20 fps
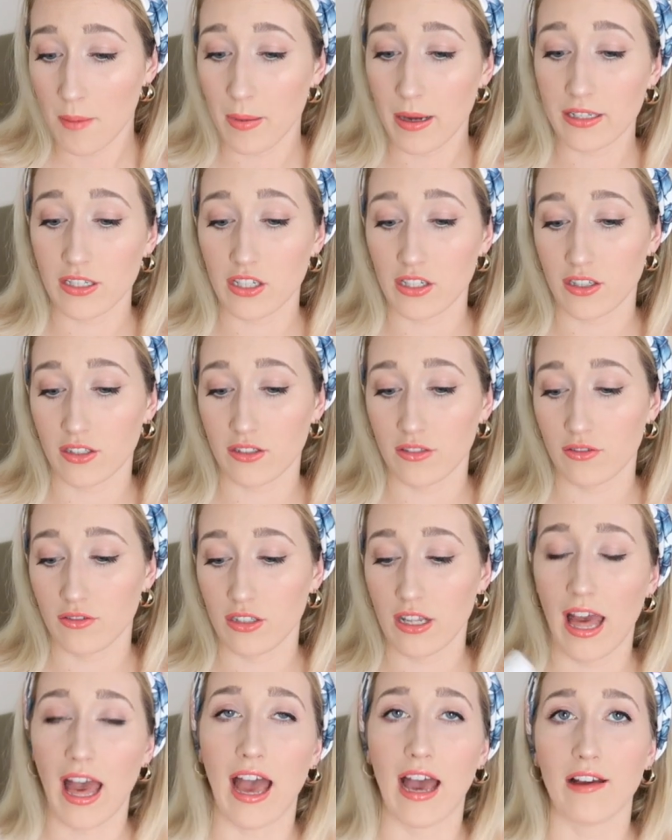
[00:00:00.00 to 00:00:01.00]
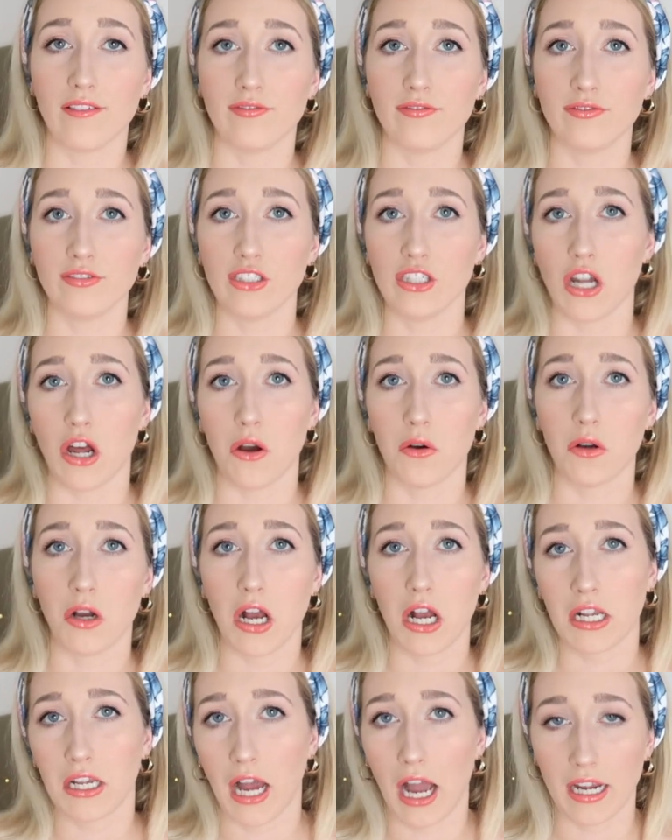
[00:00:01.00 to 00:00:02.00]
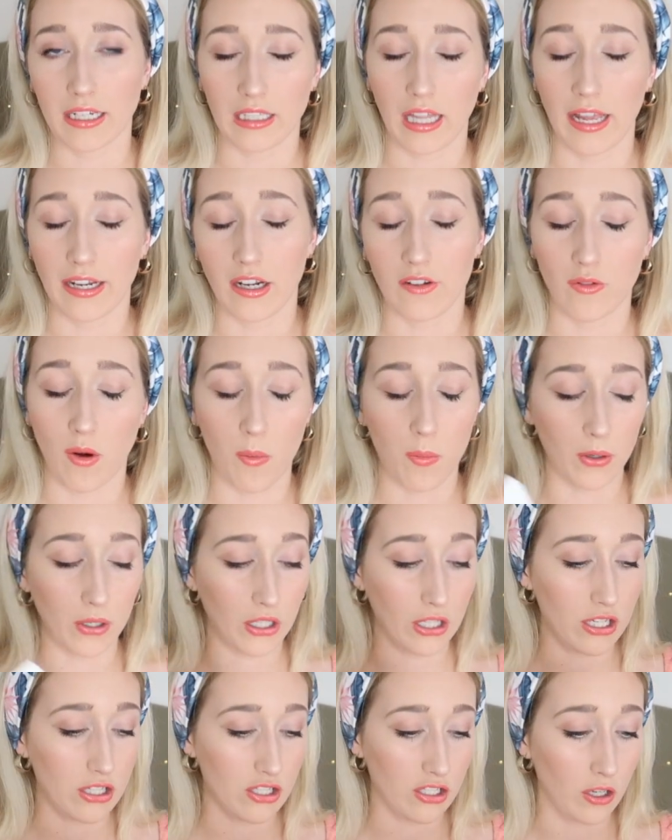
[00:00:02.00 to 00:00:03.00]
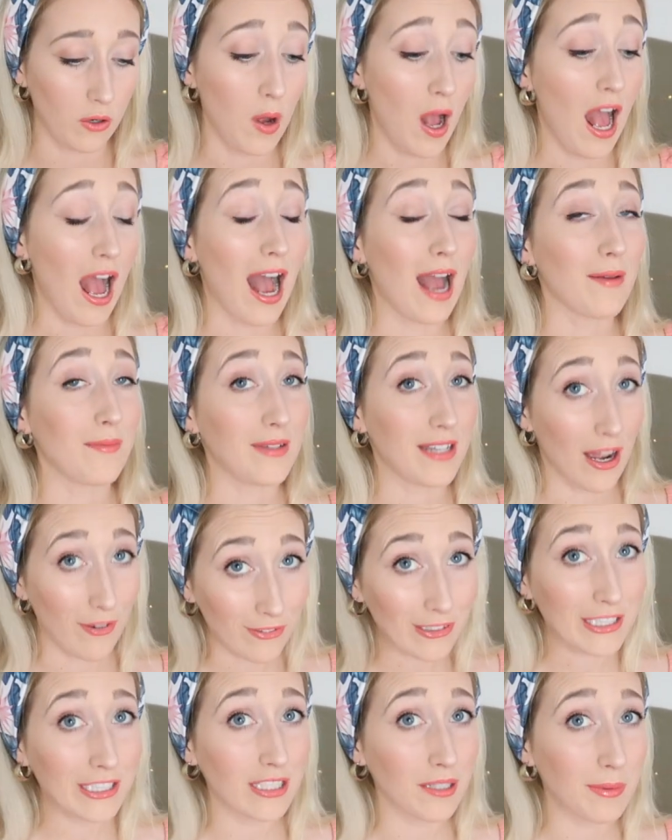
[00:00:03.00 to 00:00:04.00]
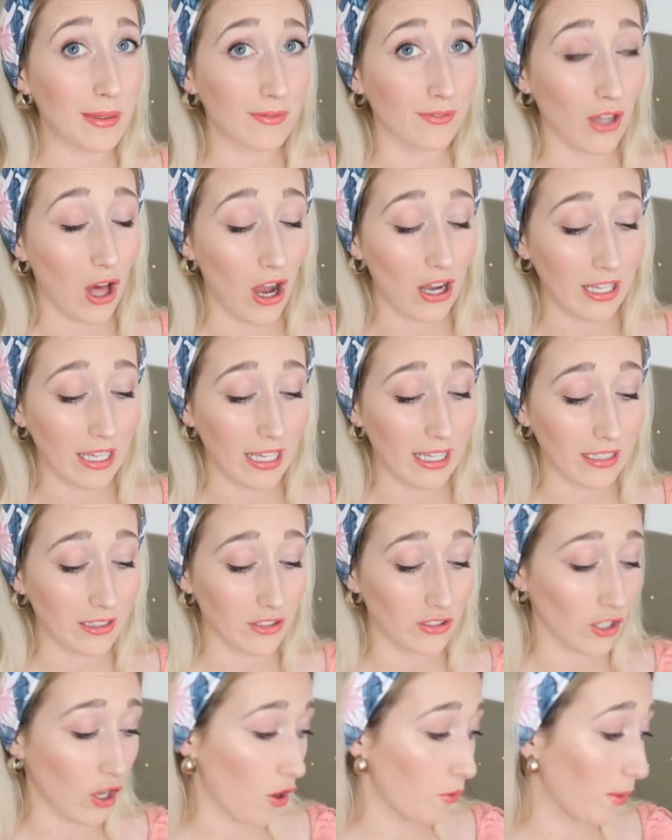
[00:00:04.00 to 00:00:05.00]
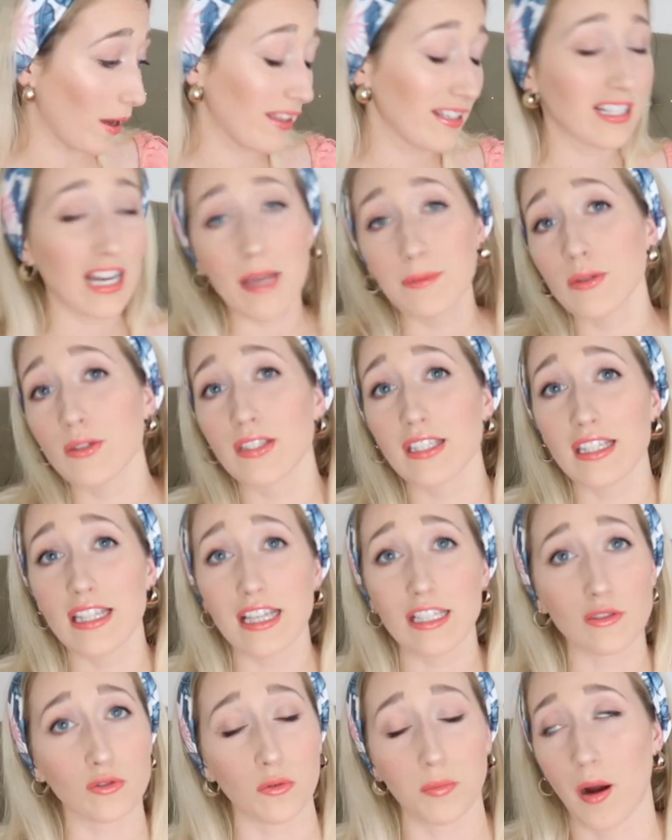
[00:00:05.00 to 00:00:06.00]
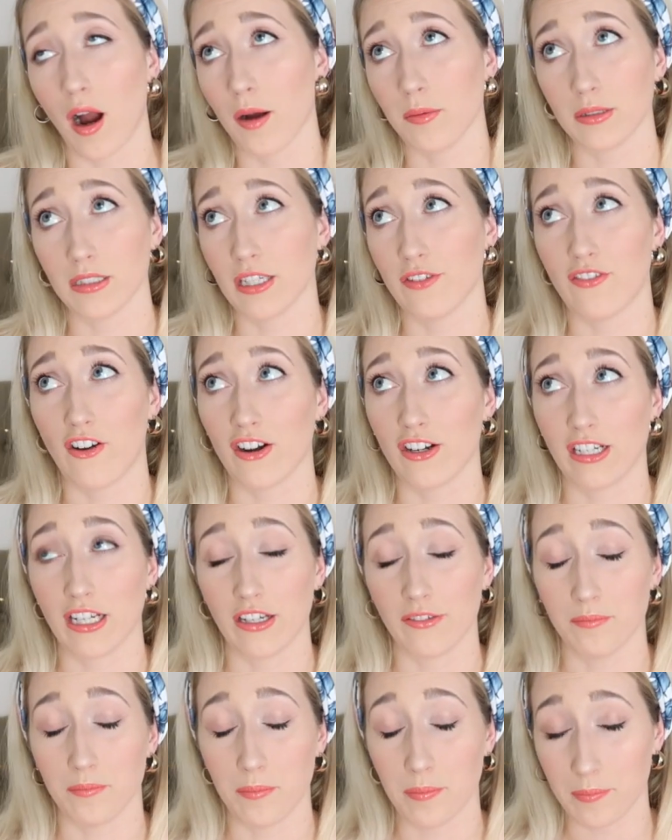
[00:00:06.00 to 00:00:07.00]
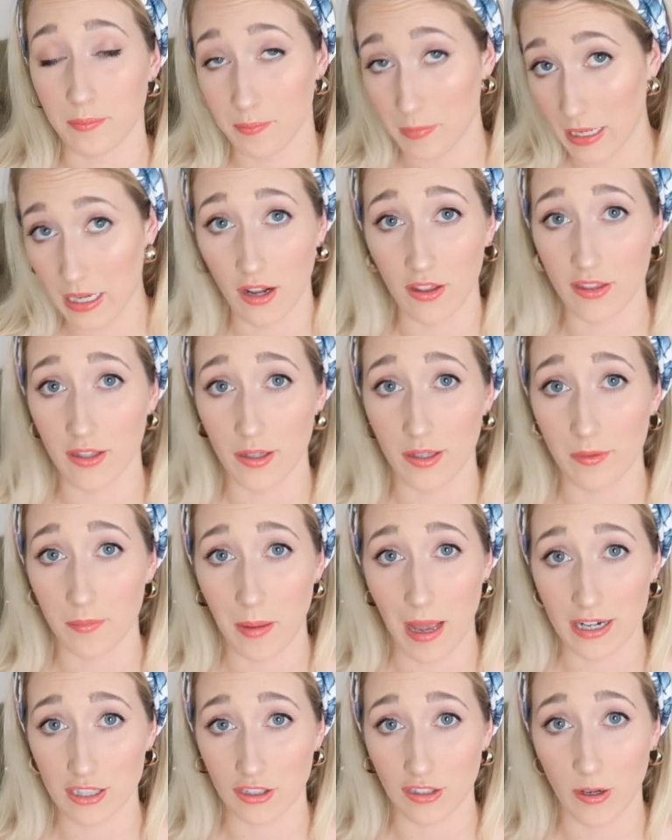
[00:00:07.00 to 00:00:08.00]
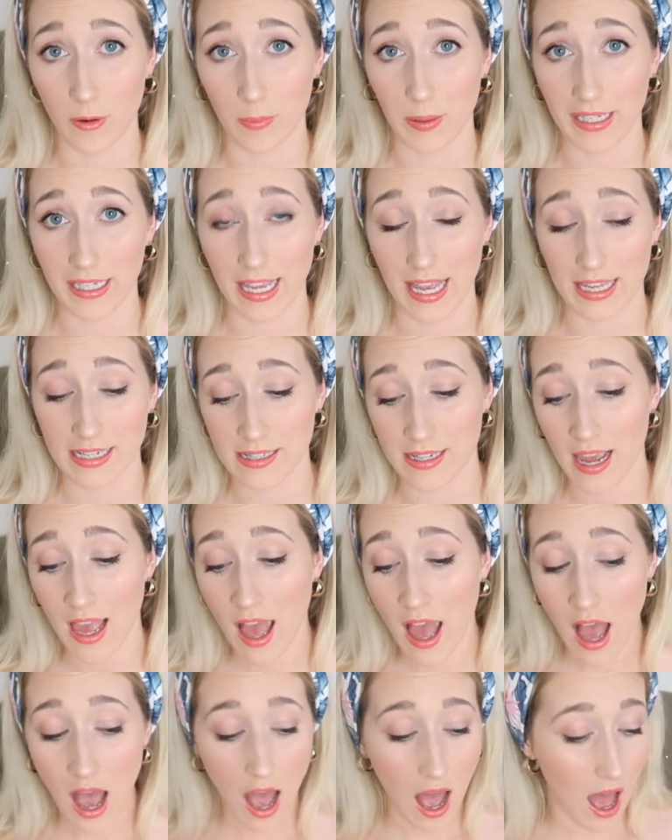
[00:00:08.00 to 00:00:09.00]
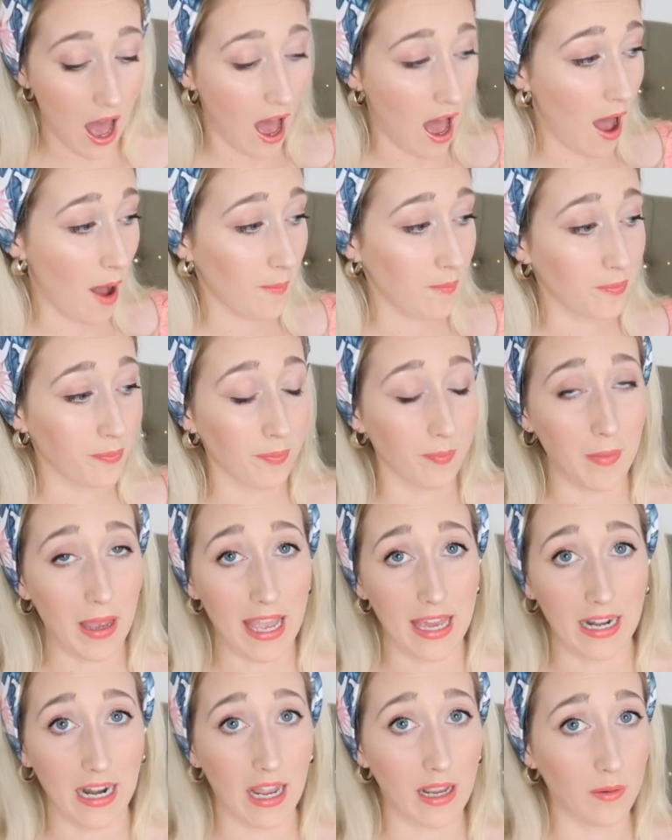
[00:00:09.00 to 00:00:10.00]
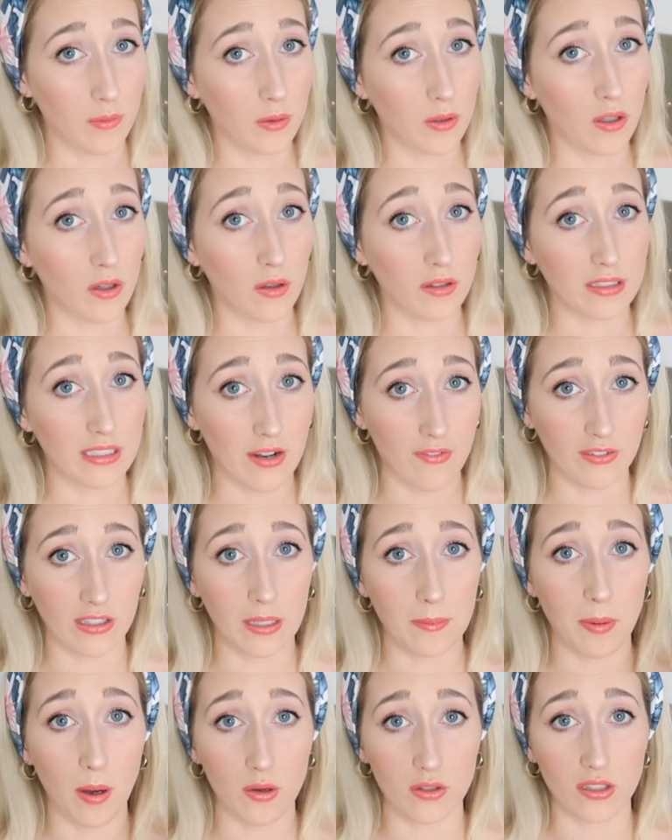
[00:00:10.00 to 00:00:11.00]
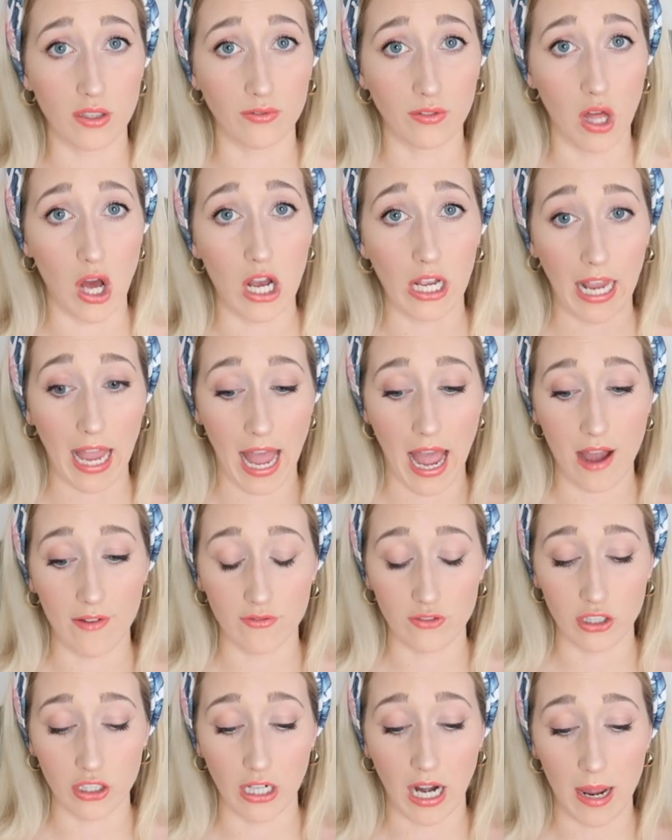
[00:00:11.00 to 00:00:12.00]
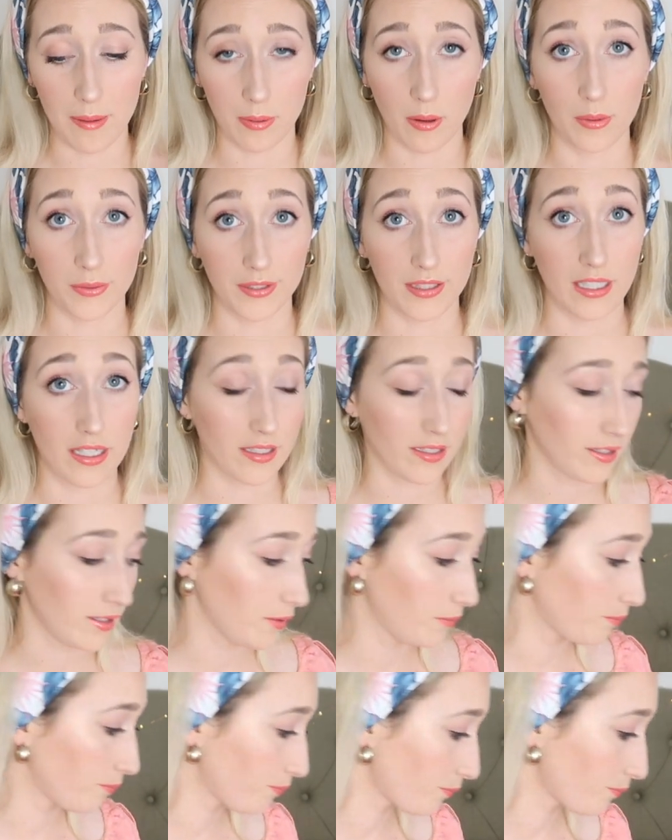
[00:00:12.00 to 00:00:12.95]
But just to have, you know, a guideline of what we're going to do. I'm definitely going to be vlogging, so by the time you see this, we'll probably have already a been on the bachelorette weekend, um, and I will definitely post a vlog after I post this.